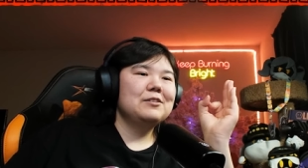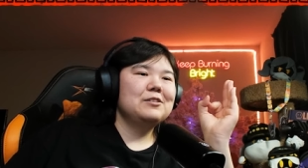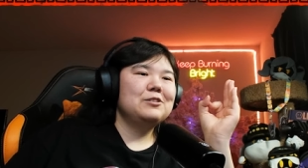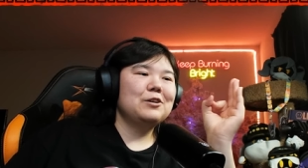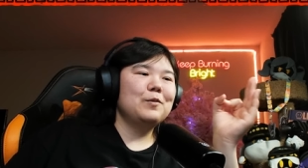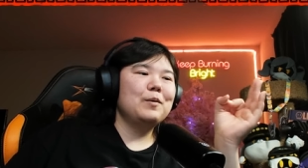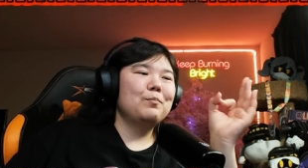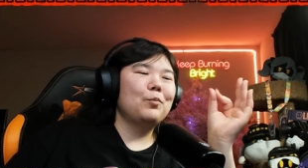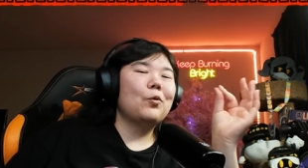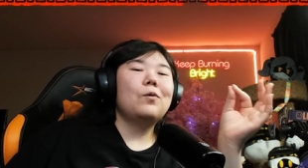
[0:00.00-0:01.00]
She could have been
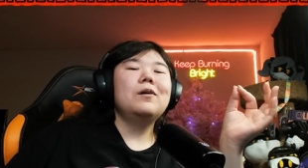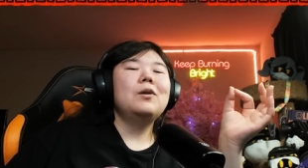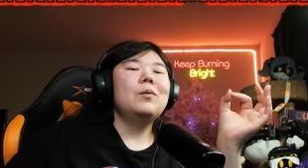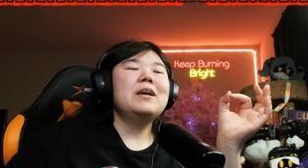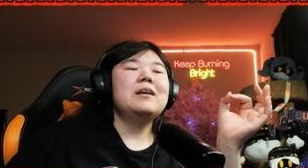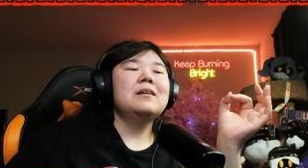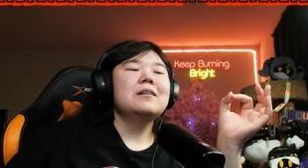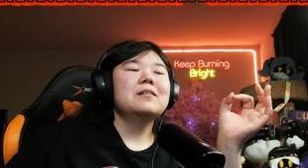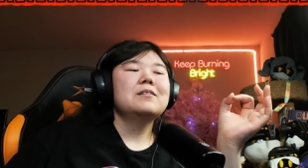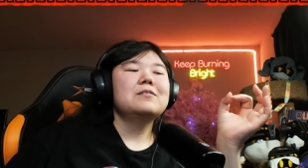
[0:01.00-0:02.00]
more annoying.
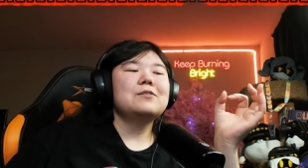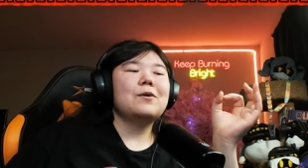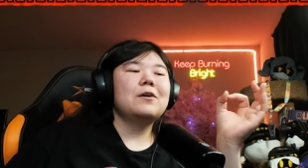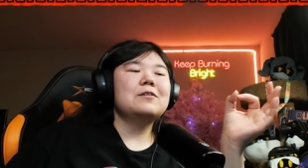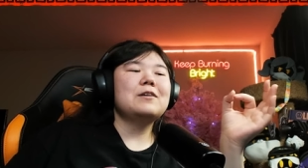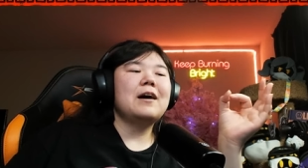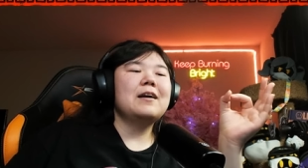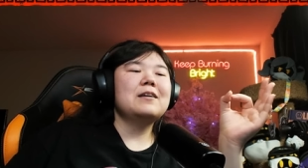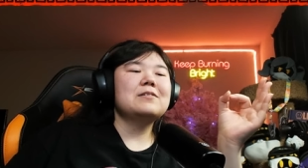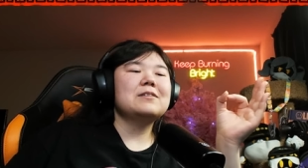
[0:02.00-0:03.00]
So her
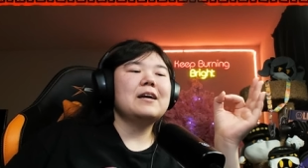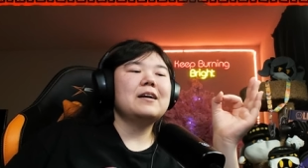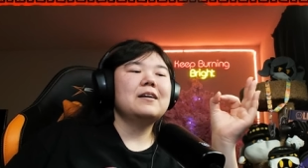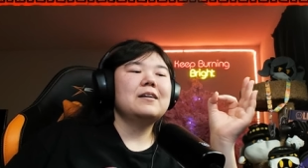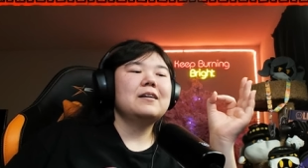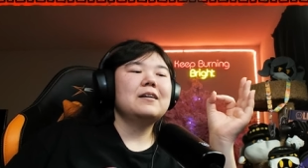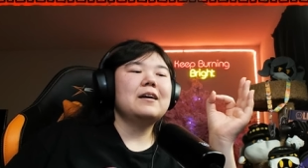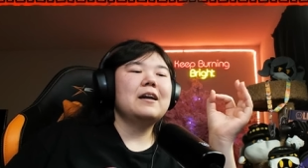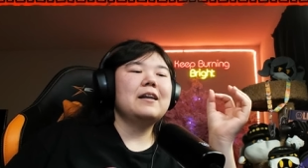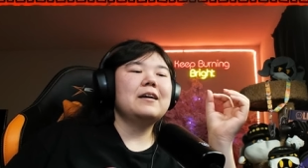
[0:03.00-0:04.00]
dying is like
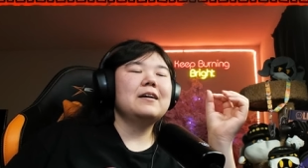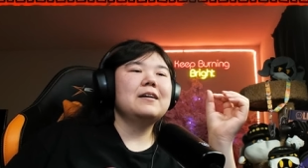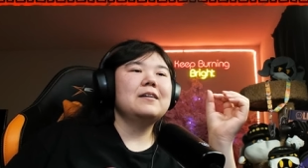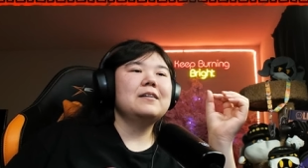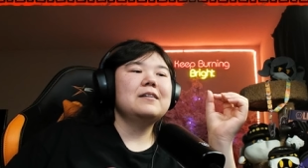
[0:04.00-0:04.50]
kind of like a